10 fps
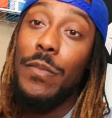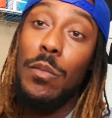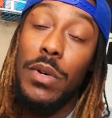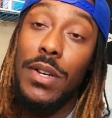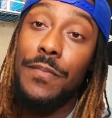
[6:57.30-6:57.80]

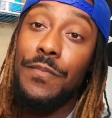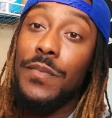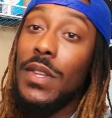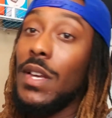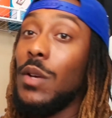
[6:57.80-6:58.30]
But
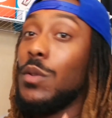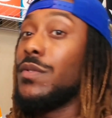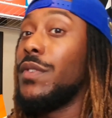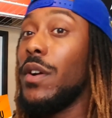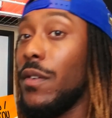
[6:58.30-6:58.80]
it was
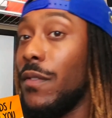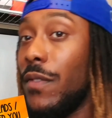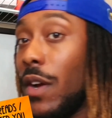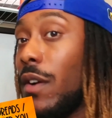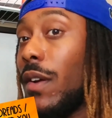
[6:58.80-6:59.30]
very,
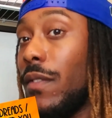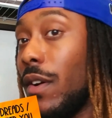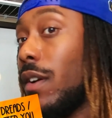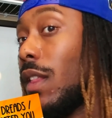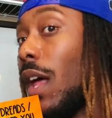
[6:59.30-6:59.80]
very,
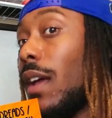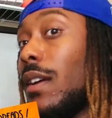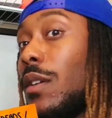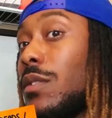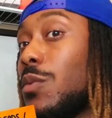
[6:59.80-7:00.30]
very light.
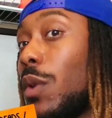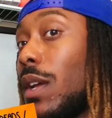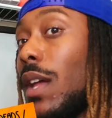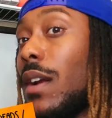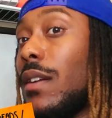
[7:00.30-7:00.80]
It was
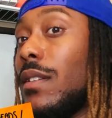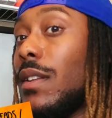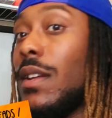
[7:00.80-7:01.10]
way lighter than